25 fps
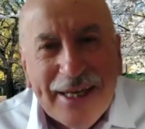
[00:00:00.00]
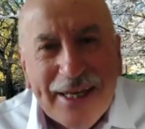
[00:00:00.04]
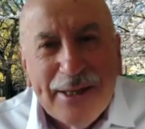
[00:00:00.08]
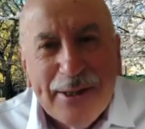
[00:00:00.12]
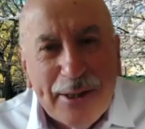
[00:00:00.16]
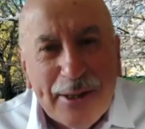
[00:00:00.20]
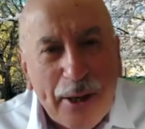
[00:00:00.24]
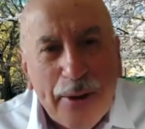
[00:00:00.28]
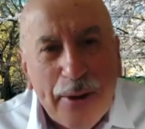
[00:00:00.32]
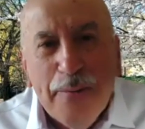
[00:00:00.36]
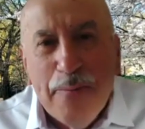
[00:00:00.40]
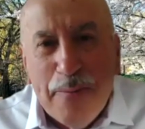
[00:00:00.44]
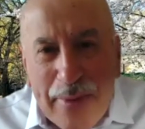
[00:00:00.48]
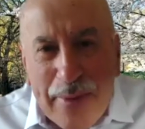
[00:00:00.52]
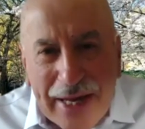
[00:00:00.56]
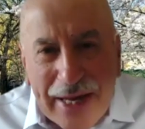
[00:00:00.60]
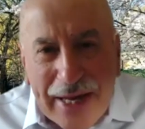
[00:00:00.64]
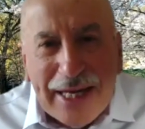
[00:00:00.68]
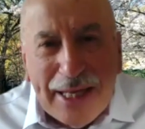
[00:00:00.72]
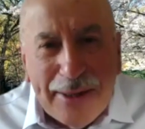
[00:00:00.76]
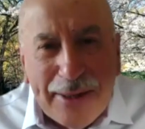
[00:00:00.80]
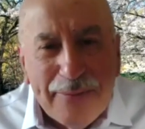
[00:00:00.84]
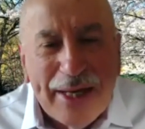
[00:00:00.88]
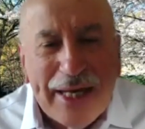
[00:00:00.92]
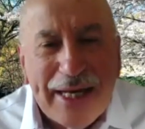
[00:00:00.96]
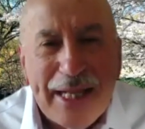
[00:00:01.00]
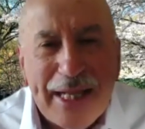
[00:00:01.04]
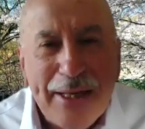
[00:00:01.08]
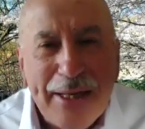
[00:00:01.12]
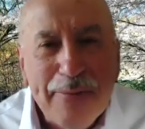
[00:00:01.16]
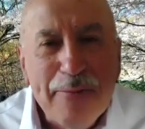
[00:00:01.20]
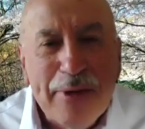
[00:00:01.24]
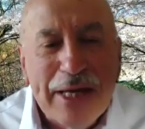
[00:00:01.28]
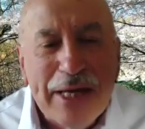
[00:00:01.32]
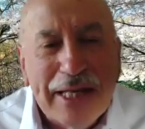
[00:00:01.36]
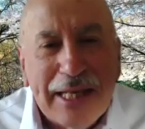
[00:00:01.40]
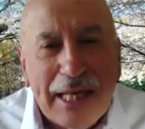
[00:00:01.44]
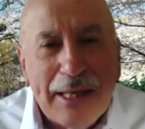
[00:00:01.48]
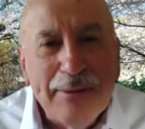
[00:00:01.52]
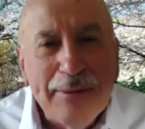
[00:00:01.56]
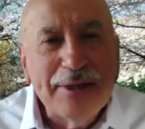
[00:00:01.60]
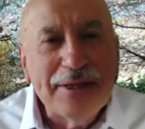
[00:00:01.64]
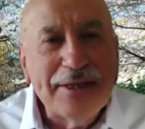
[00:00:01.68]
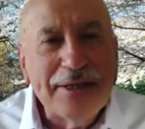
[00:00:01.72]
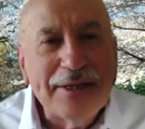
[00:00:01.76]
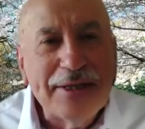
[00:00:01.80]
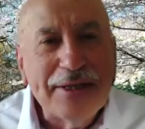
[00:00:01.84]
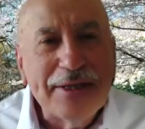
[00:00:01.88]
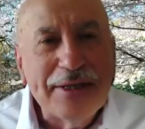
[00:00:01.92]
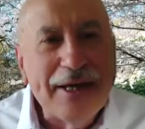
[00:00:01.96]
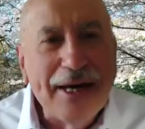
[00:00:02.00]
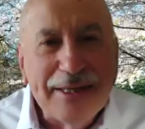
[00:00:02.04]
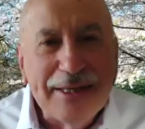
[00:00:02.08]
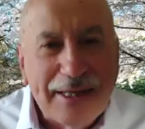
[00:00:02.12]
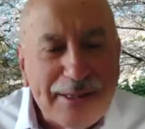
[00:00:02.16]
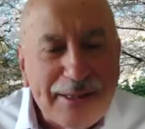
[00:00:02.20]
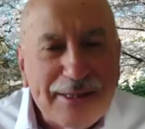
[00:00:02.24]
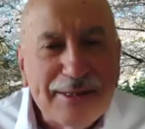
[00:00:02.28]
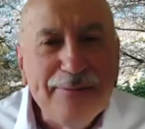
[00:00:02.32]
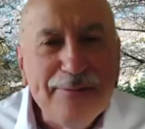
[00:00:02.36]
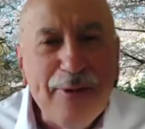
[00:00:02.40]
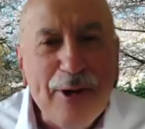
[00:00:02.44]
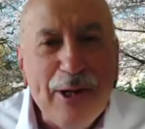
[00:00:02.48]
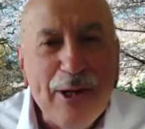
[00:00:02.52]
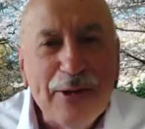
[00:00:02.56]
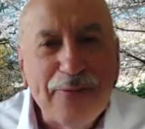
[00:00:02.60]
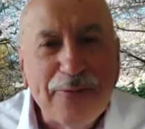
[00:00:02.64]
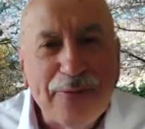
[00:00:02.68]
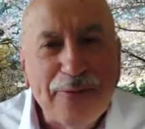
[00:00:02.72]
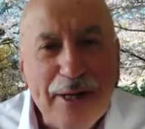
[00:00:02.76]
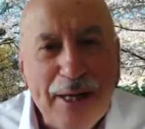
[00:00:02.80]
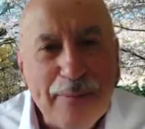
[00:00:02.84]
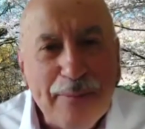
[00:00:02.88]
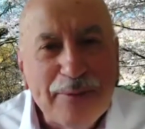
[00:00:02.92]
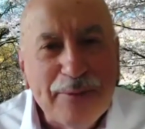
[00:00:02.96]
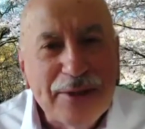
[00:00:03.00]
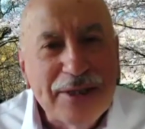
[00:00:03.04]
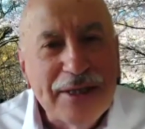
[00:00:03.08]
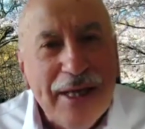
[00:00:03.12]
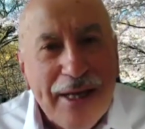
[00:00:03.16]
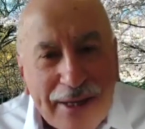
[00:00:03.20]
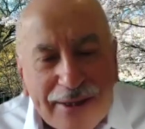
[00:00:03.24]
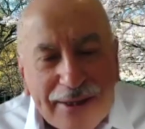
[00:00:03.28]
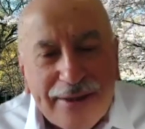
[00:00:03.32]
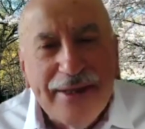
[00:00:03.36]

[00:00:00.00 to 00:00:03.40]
Many medium-sized and small firms,